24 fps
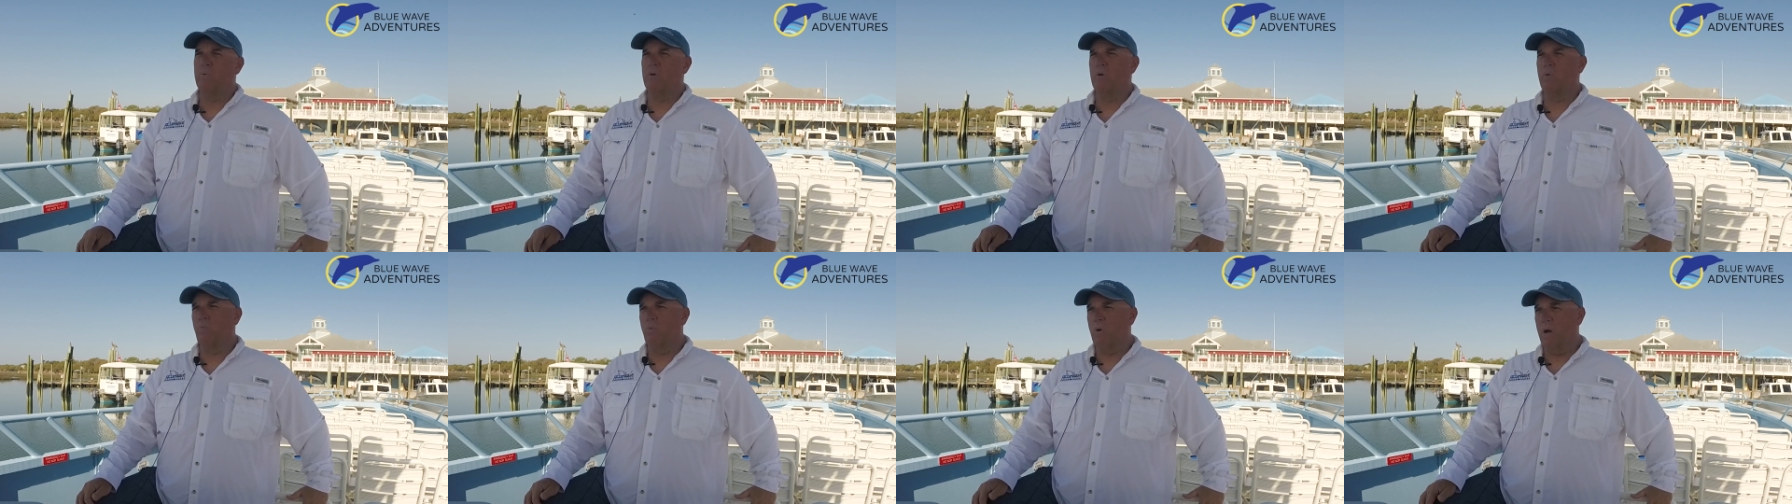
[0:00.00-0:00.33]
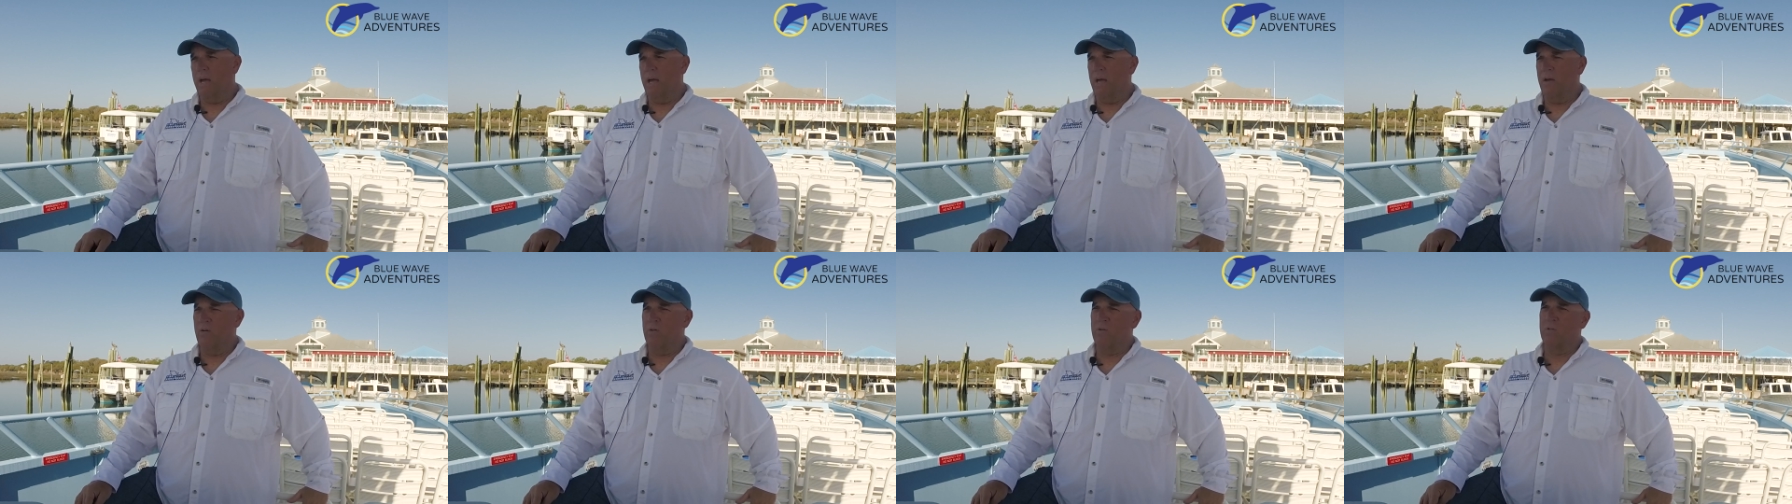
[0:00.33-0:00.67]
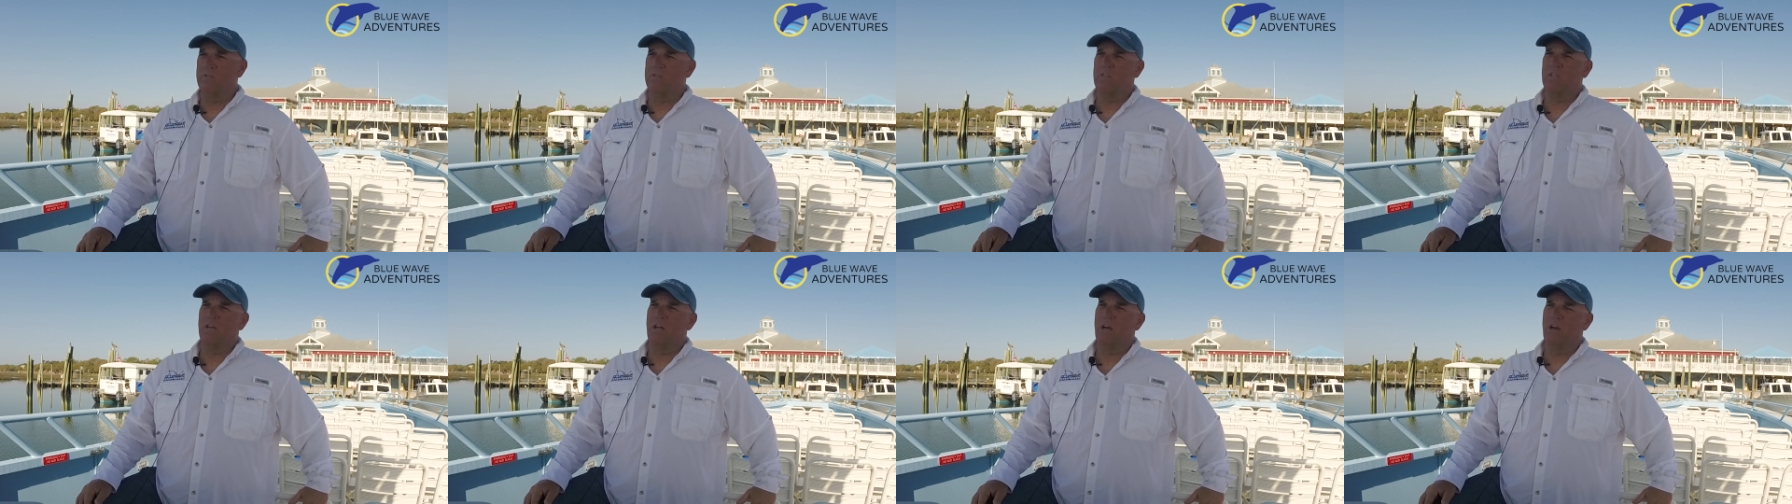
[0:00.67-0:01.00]
but
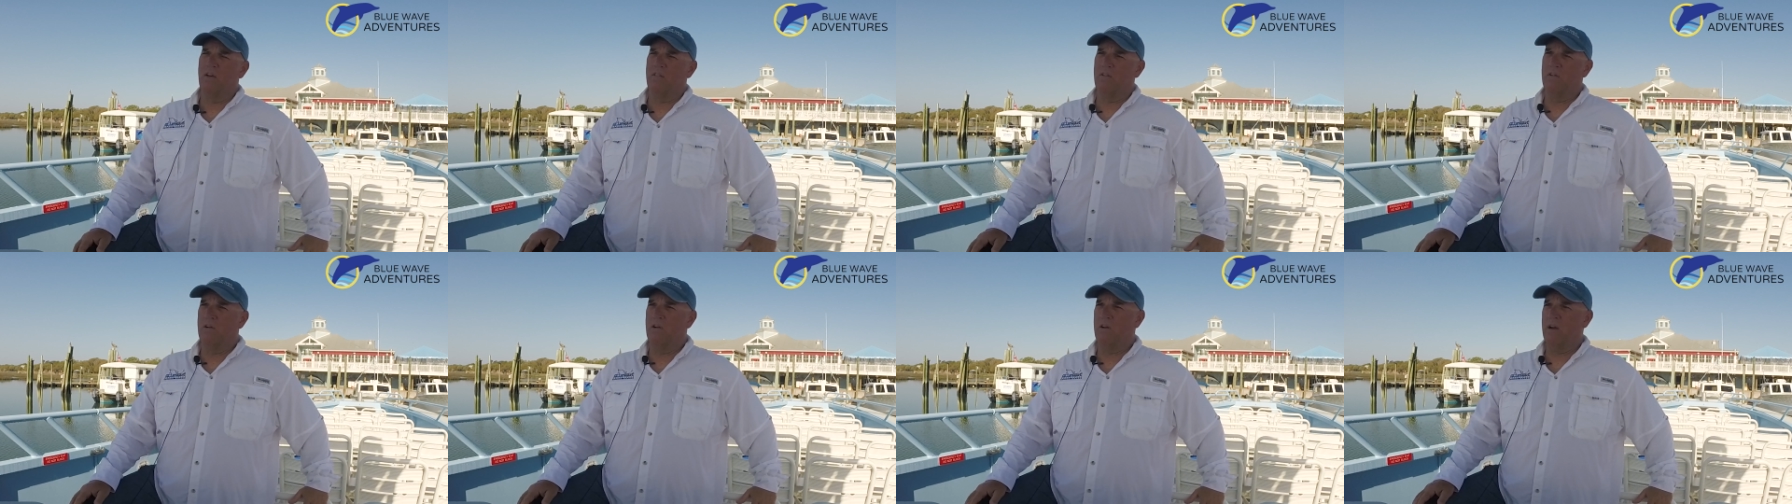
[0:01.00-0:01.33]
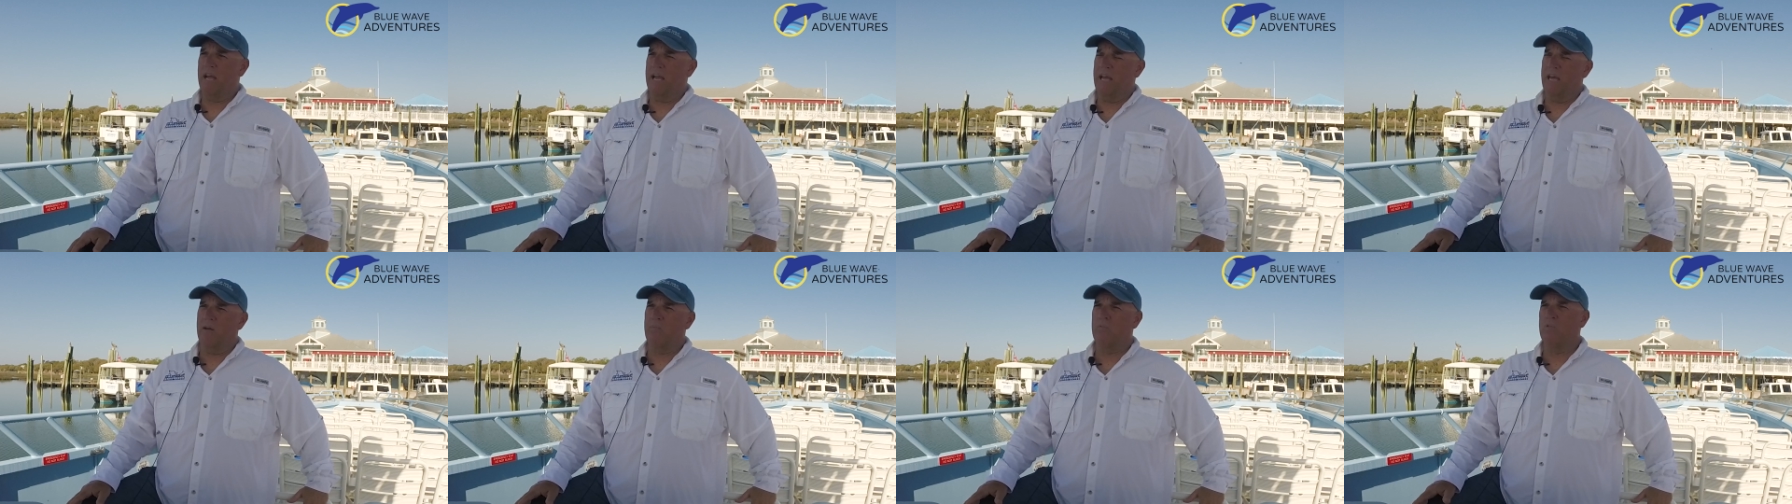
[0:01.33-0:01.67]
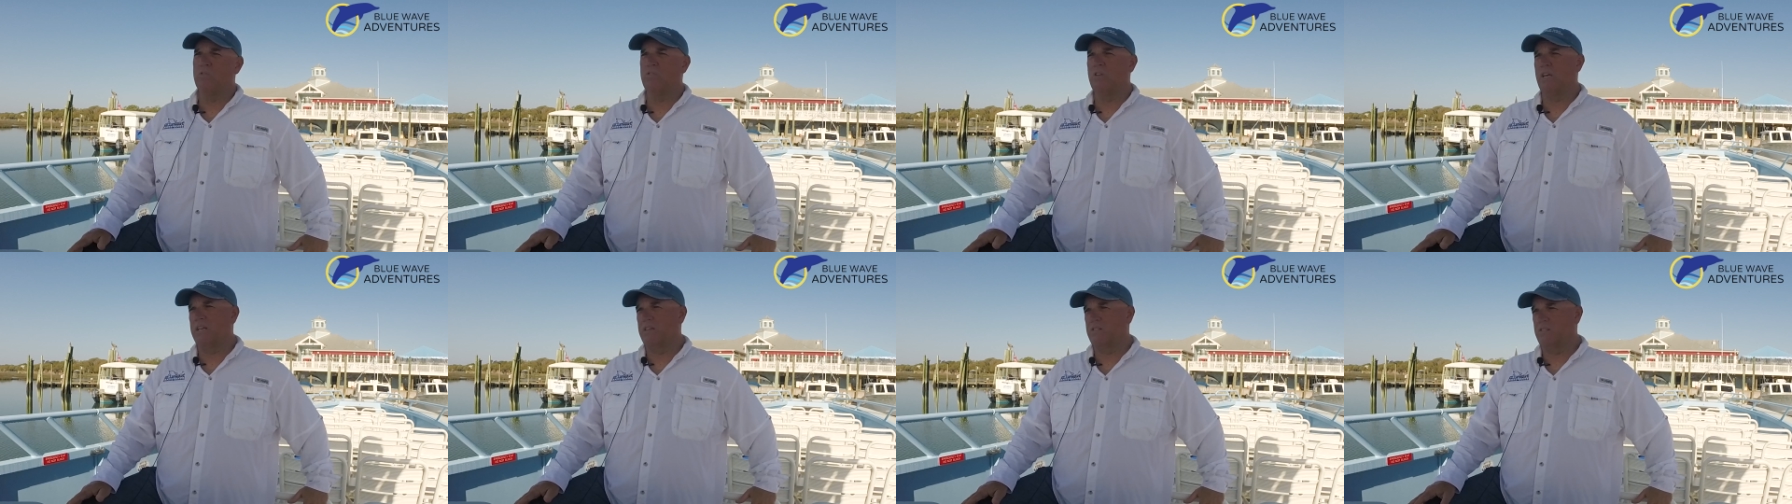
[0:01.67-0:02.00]
whales and other
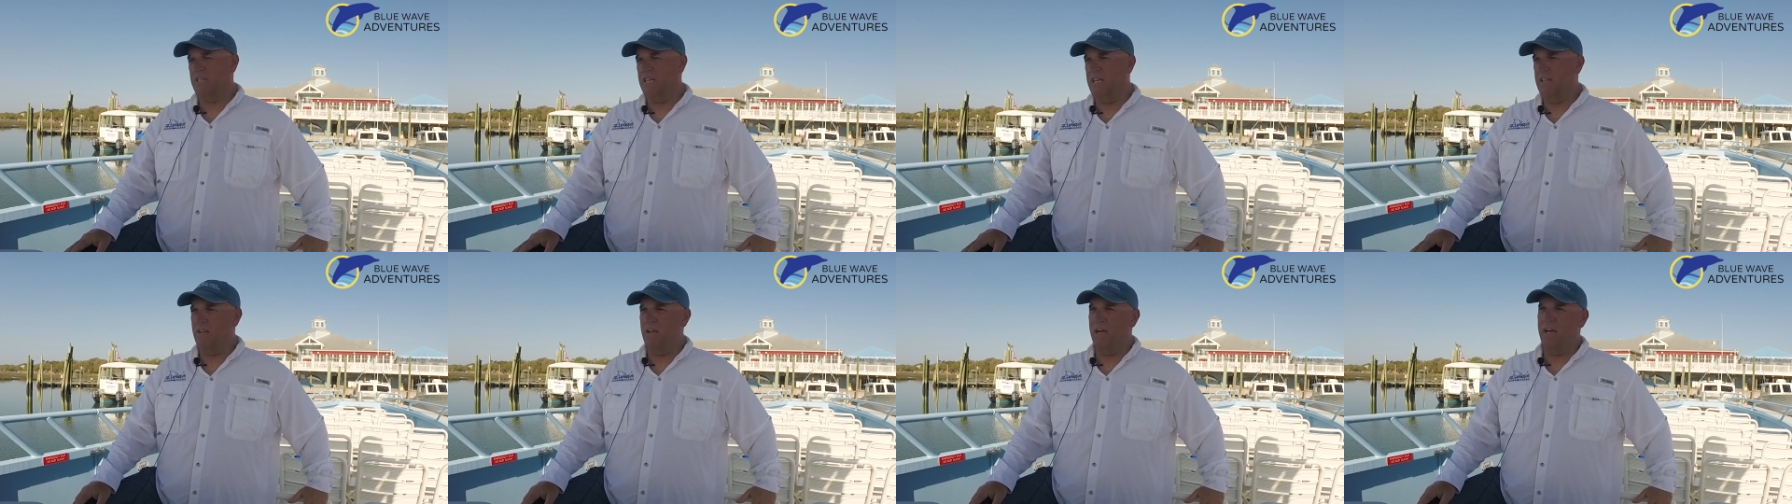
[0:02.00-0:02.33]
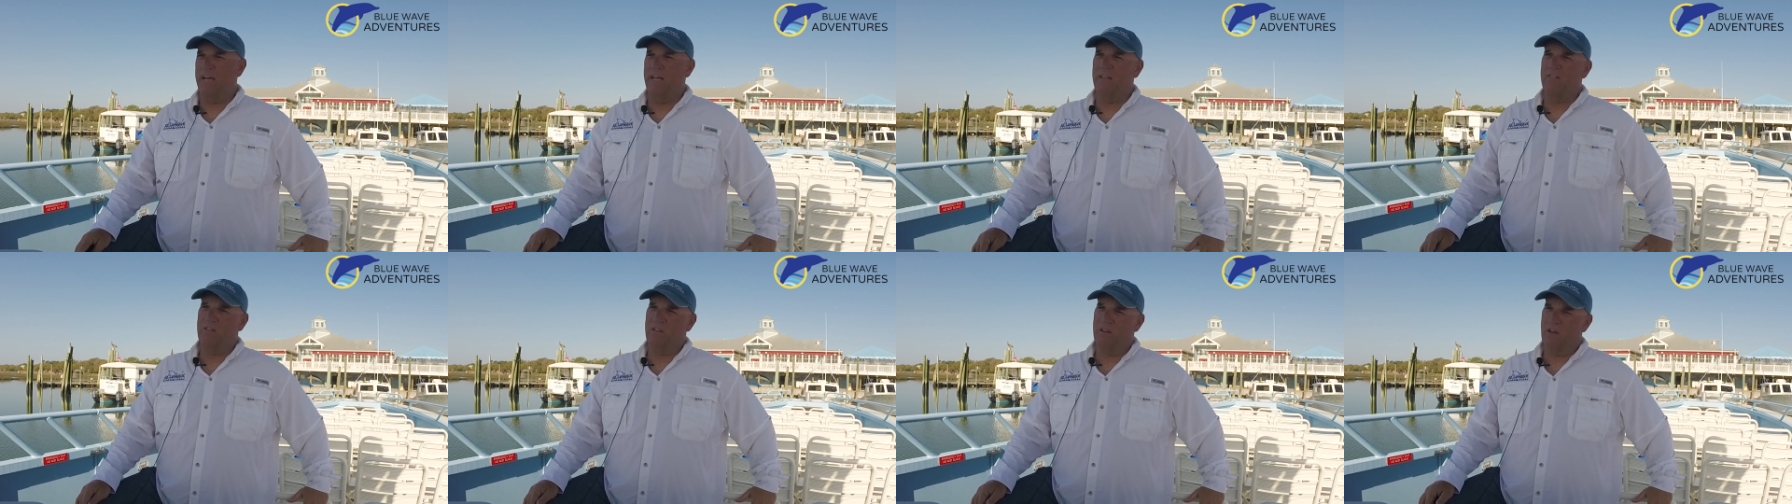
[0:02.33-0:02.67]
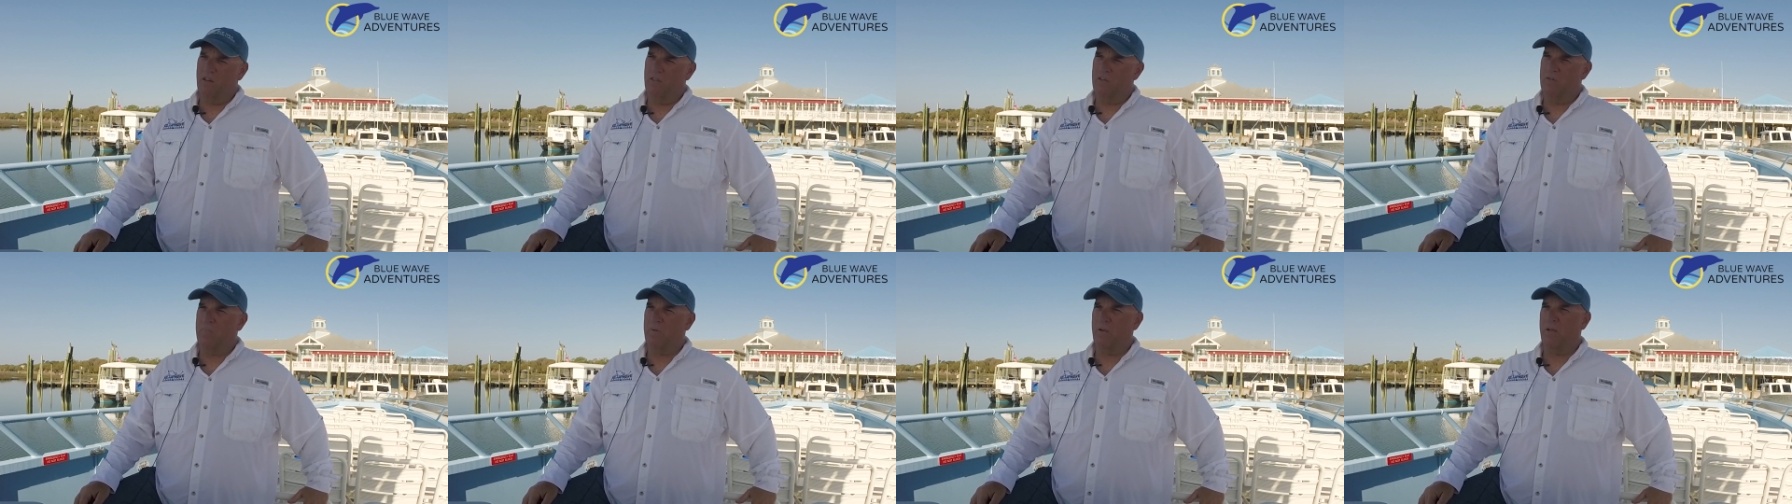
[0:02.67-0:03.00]
animals like sea lions and
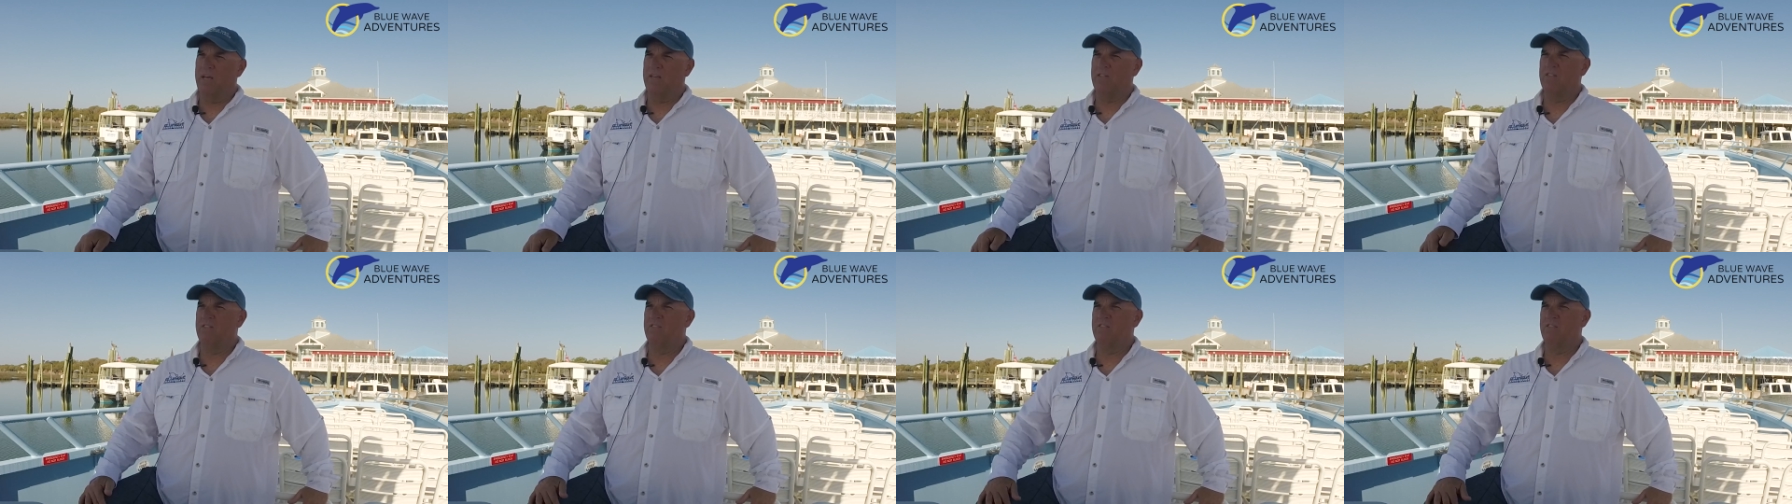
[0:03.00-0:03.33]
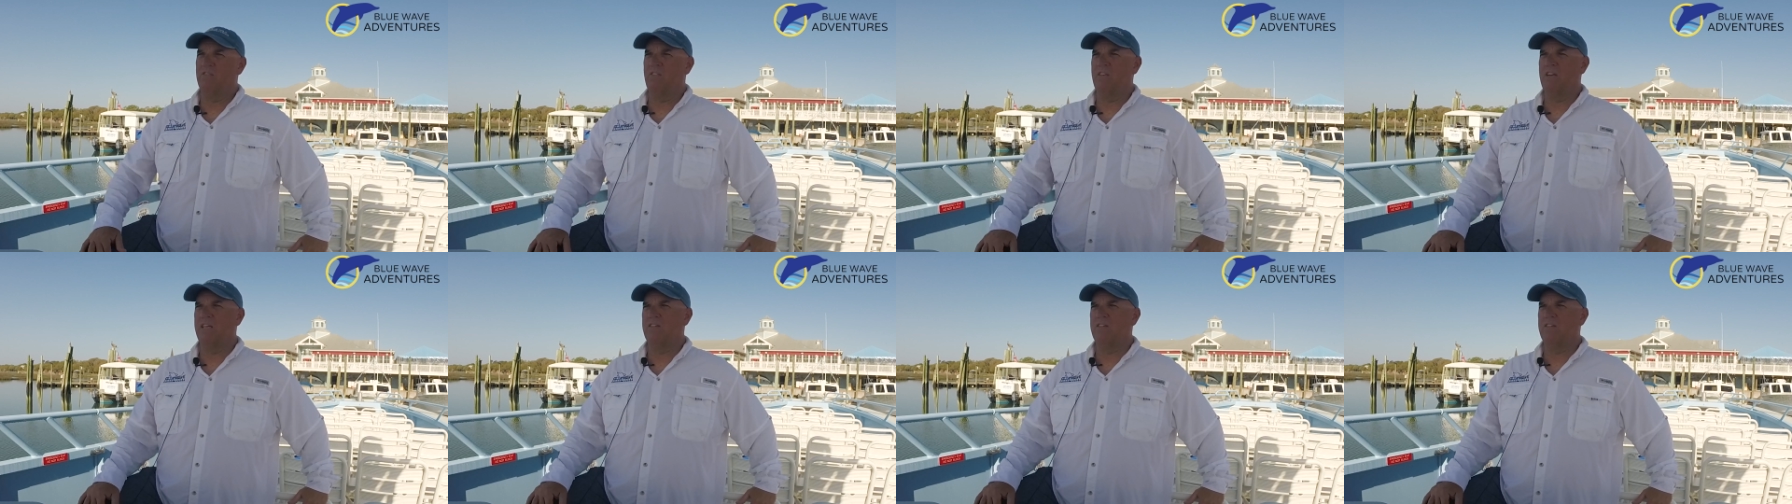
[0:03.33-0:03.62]
other places and